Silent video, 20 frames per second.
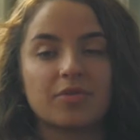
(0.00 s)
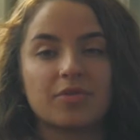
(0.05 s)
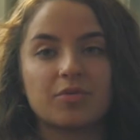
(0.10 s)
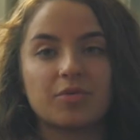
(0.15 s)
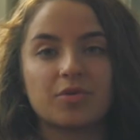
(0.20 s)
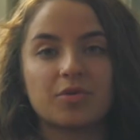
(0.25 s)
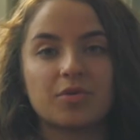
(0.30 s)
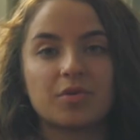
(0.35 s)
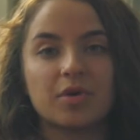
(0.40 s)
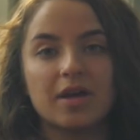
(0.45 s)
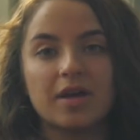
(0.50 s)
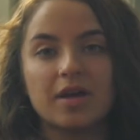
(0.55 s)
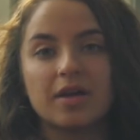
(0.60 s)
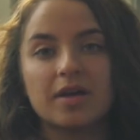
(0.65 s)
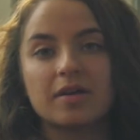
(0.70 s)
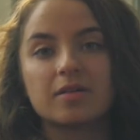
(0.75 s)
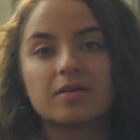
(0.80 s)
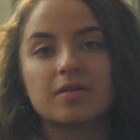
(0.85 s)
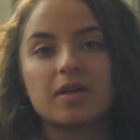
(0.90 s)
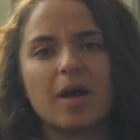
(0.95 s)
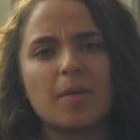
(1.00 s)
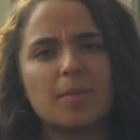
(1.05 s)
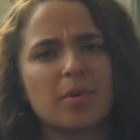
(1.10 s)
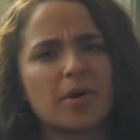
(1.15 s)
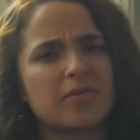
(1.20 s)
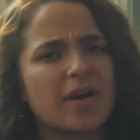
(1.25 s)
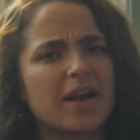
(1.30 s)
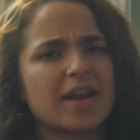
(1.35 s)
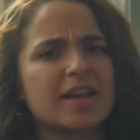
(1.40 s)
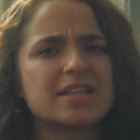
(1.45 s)
through
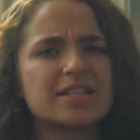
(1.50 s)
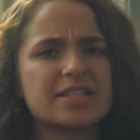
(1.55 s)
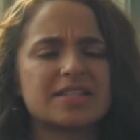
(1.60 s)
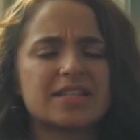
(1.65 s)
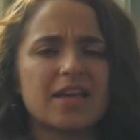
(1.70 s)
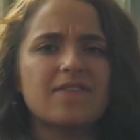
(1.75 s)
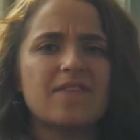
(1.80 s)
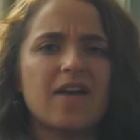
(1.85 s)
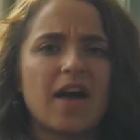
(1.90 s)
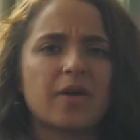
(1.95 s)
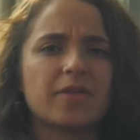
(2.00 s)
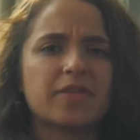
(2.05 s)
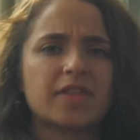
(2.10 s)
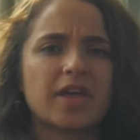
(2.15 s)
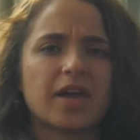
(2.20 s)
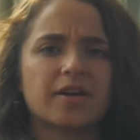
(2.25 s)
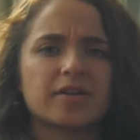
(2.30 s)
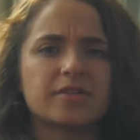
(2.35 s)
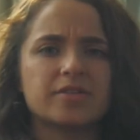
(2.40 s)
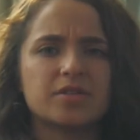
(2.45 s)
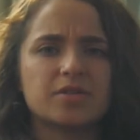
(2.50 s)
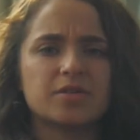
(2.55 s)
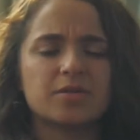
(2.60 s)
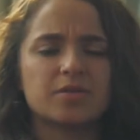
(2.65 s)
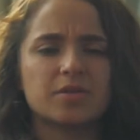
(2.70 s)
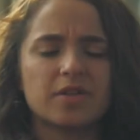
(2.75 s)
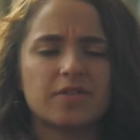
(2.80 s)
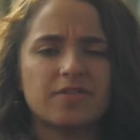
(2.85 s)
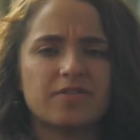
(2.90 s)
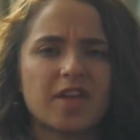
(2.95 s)
providing safe health care to the